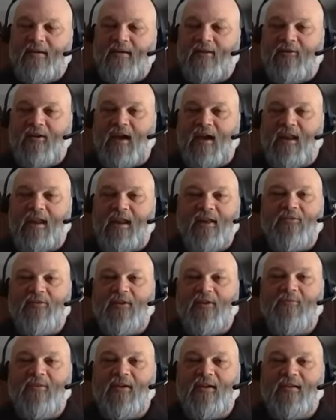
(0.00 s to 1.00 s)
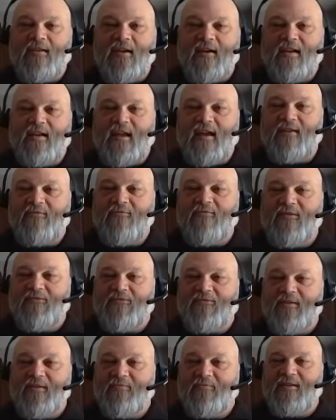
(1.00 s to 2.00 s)
you got anything we can knock out in
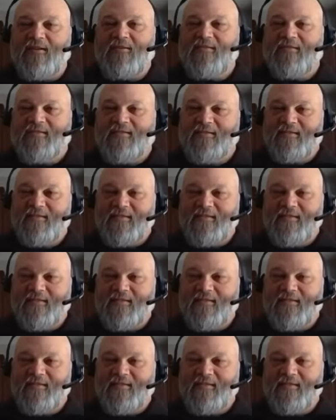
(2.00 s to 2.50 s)
fifteen minutes?